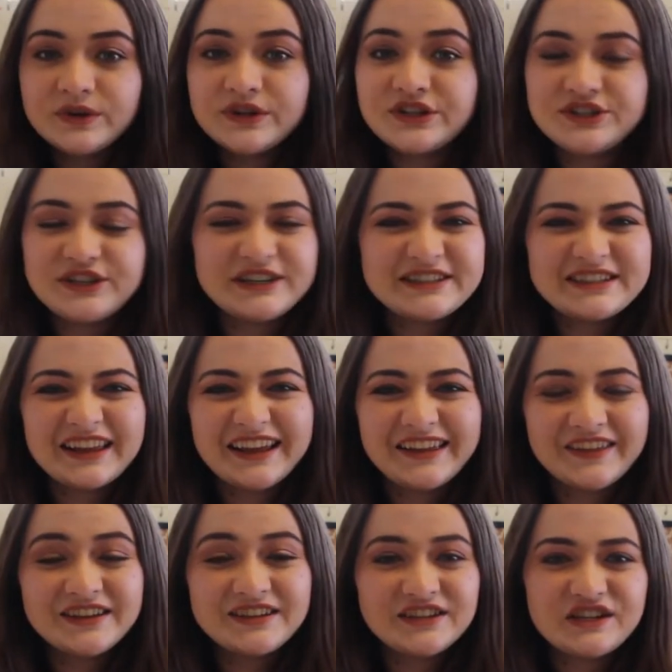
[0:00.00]
one just
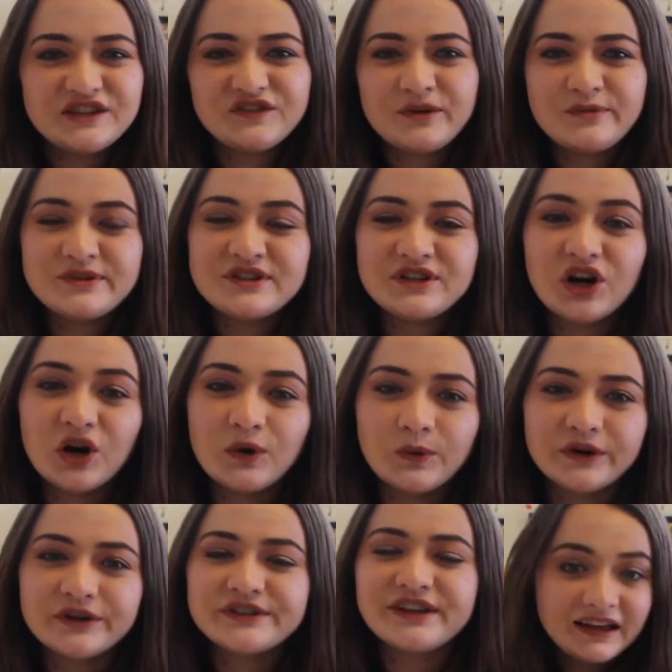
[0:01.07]
like this is from Star
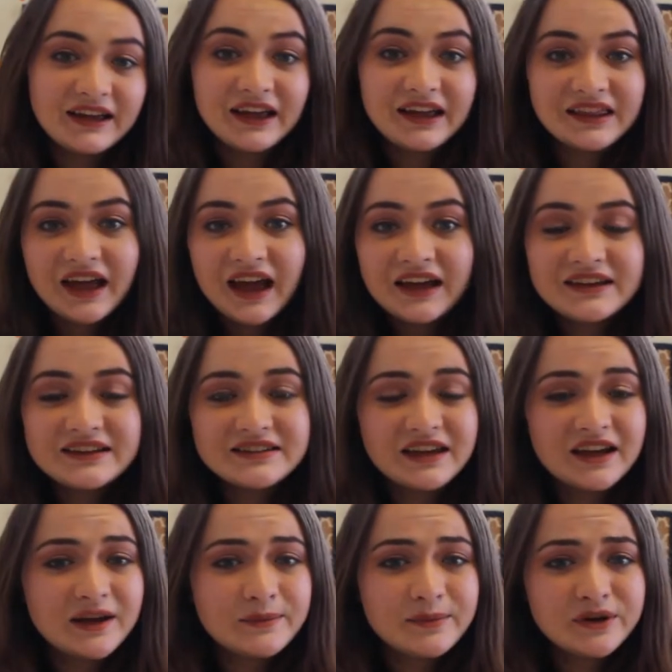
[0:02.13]
Wars, and that is
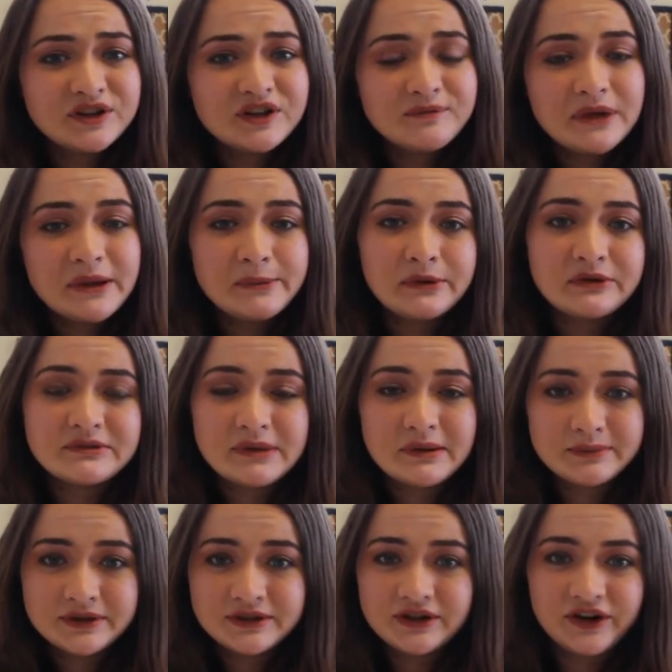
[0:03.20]
that a bunch of people
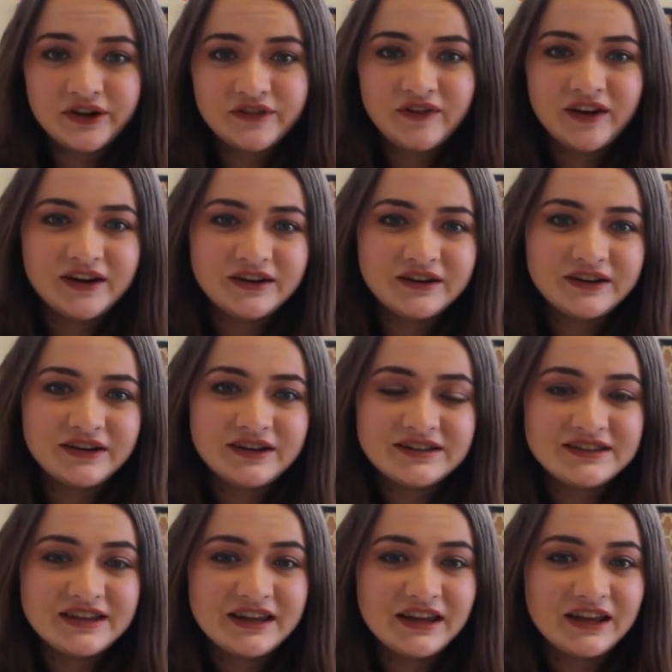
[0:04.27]
remember Darth Vader
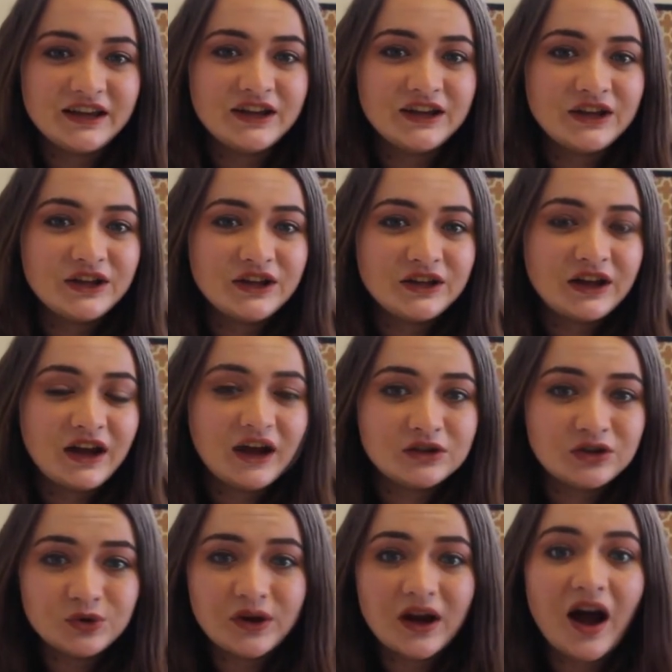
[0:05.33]
saying,
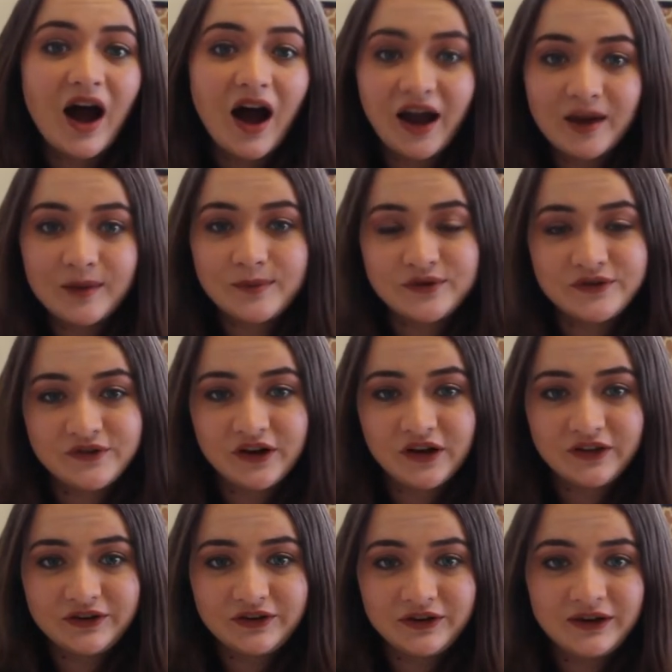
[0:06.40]
"Luke, I am your
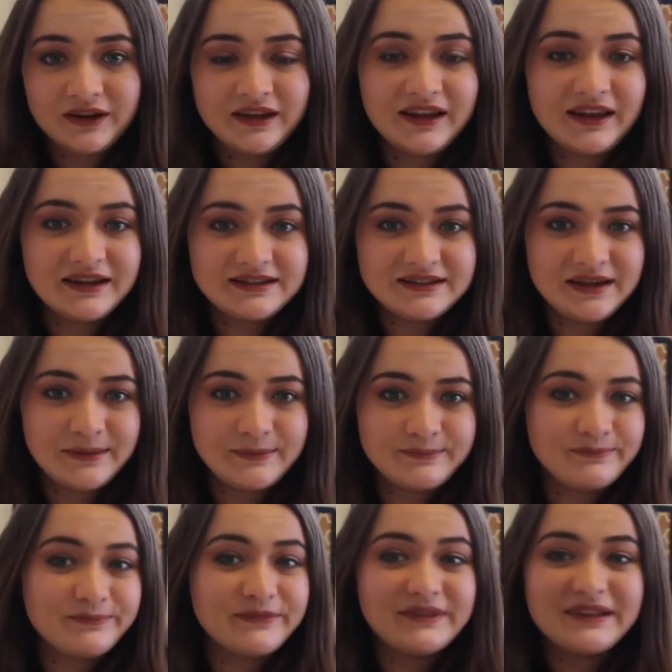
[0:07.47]
father,"
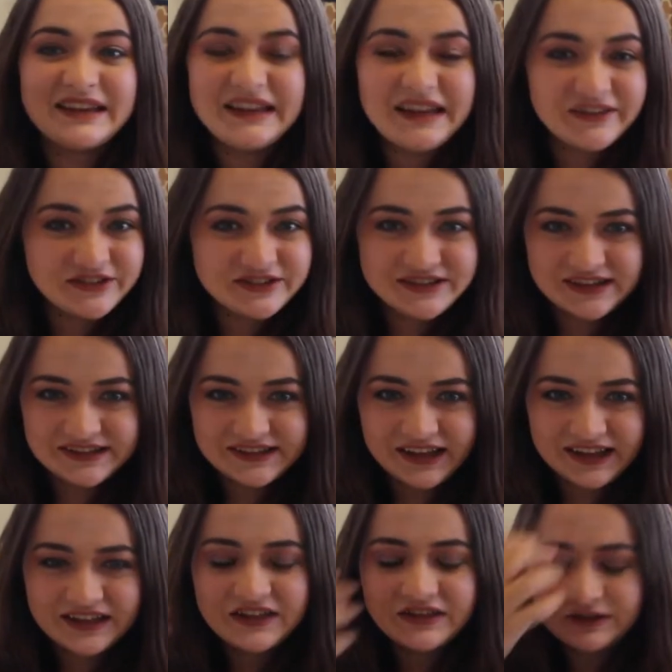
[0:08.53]
except he never says
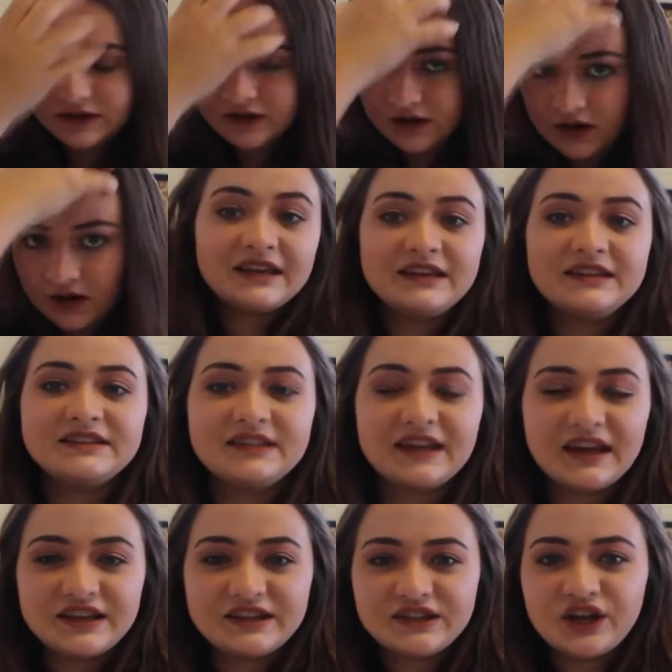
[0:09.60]
that either. He
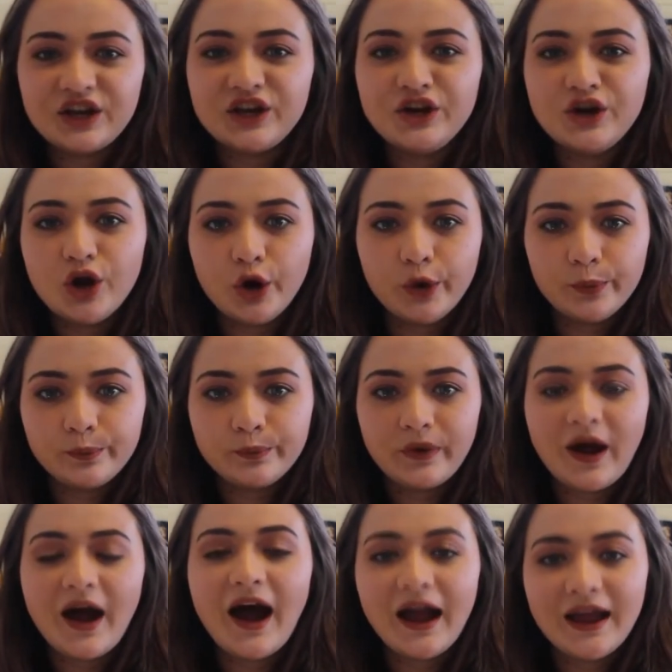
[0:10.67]
says, "No,
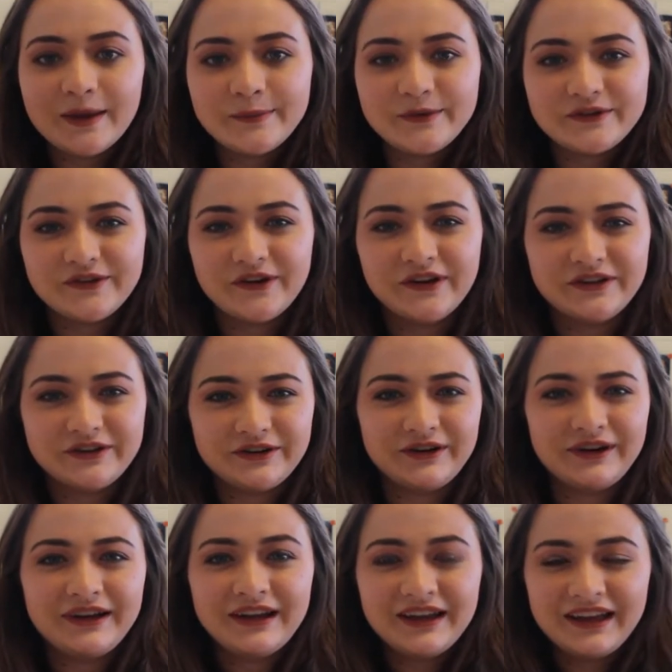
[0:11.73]
I am your father."
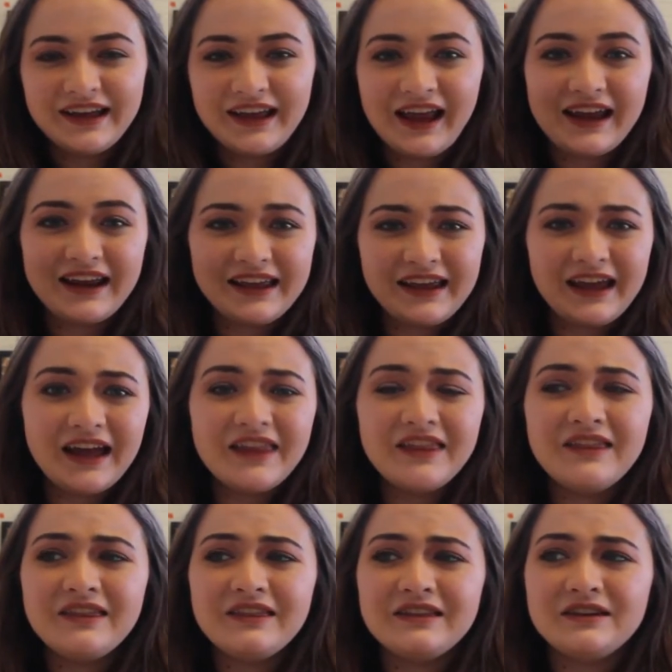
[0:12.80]
And
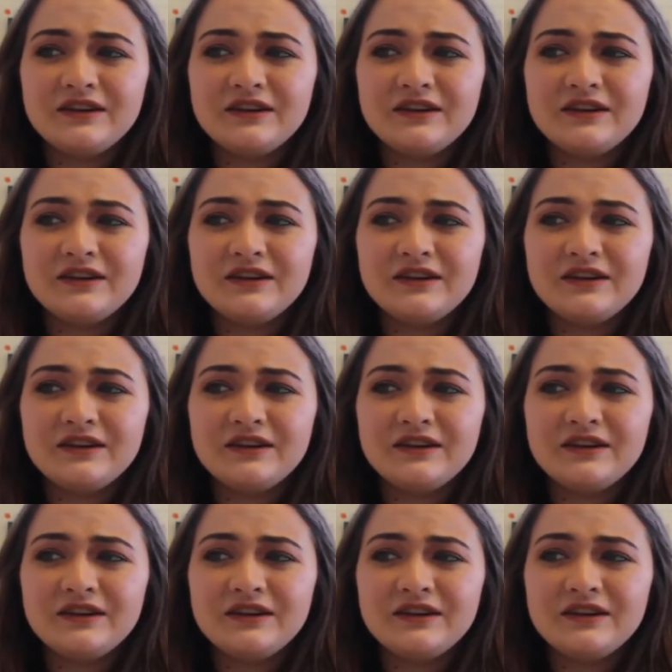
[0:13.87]
again,